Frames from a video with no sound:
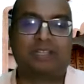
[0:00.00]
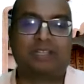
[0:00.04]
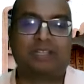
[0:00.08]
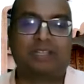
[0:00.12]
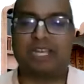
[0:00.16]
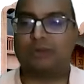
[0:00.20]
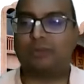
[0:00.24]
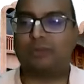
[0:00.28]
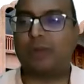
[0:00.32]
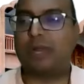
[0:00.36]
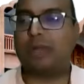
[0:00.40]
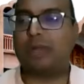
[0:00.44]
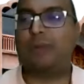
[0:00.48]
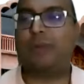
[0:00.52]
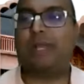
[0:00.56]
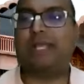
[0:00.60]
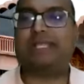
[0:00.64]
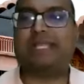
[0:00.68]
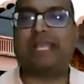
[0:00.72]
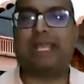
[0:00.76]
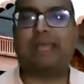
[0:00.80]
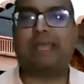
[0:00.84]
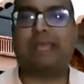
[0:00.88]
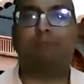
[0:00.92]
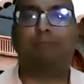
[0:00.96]
That when we
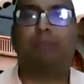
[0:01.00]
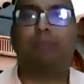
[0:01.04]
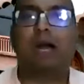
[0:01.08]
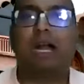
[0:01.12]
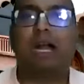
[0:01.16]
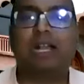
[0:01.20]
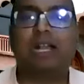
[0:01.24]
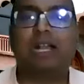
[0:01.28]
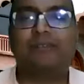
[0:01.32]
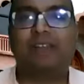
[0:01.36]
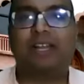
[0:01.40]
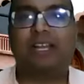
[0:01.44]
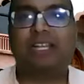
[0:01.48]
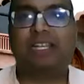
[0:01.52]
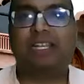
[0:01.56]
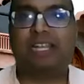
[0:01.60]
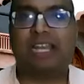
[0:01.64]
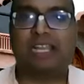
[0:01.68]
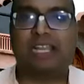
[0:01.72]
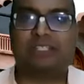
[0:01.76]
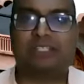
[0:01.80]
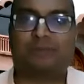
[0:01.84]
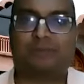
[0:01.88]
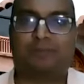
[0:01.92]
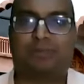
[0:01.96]
say Bhagavan
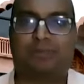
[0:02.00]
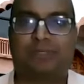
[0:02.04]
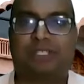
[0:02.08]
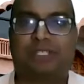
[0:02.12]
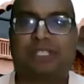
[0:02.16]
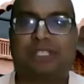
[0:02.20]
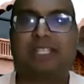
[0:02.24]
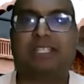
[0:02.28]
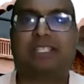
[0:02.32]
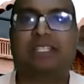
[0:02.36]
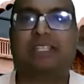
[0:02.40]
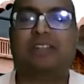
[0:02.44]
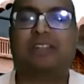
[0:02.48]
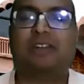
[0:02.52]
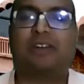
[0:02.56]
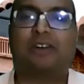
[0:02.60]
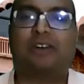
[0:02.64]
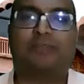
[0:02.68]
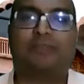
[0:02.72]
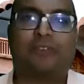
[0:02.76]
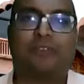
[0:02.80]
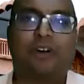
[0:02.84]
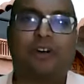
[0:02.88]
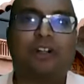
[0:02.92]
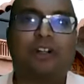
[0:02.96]
as a possessor
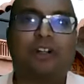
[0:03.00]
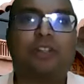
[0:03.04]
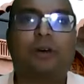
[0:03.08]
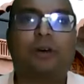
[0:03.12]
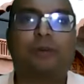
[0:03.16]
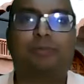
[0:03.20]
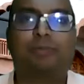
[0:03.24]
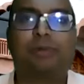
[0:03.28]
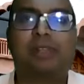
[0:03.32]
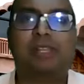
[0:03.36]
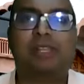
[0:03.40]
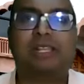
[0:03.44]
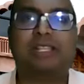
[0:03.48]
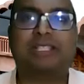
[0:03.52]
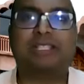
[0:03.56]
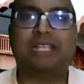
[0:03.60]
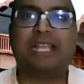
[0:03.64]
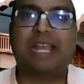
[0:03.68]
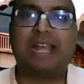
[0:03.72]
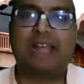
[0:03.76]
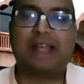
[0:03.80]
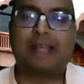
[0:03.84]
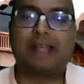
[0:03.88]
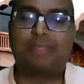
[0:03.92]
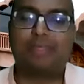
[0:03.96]
of all opulence,
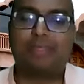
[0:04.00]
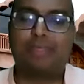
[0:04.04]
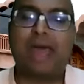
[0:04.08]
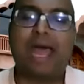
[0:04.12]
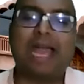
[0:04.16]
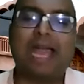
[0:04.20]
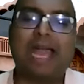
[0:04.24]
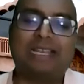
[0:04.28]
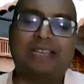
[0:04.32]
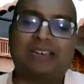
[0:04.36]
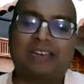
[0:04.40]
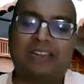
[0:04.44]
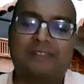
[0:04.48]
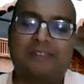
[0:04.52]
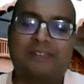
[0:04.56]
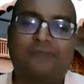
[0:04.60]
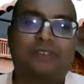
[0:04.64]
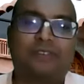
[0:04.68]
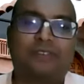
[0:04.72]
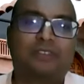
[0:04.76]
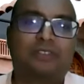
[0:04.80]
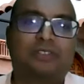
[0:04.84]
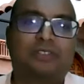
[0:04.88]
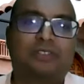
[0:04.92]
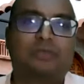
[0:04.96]
that
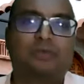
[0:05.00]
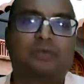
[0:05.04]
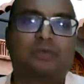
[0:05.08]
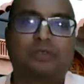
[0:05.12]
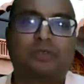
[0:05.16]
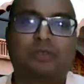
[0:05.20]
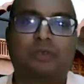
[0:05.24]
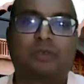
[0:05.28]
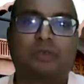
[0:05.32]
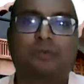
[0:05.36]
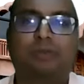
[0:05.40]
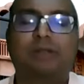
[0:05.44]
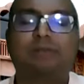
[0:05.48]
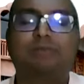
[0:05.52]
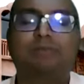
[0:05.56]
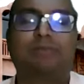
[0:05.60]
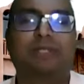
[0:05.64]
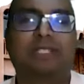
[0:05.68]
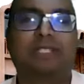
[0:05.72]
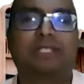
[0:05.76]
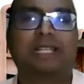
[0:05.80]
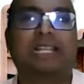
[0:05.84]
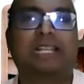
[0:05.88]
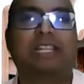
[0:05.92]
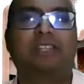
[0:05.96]
refers to the Supreme
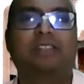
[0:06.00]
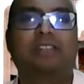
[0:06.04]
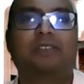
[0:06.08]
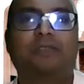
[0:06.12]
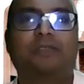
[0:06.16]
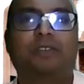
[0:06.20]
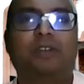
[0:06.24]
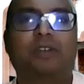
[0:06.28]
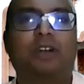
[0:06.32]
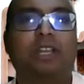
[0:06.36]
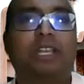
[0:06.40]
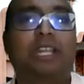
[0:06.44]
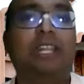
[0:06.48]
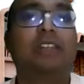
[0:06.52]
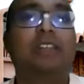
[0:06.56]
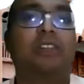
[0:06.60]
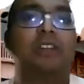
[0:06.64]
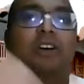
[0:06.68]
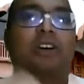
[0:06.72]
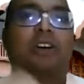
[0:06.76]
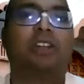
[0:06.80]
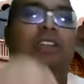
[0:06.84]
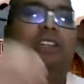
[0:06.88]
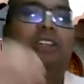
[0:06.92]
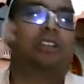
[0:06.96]
Personality of Godhead,
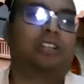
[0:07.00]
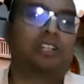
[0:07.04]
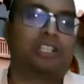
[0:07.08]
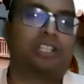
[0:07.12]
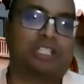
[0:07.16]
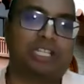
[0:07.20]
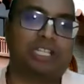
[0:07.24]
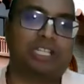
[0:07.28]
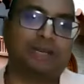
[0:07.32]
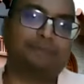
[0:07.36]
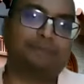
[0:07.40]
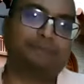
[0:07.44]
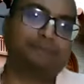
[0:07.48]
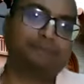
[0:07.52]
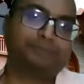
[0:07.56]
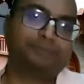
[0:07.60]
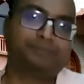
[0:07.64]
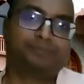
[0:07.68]
Lord Krishna.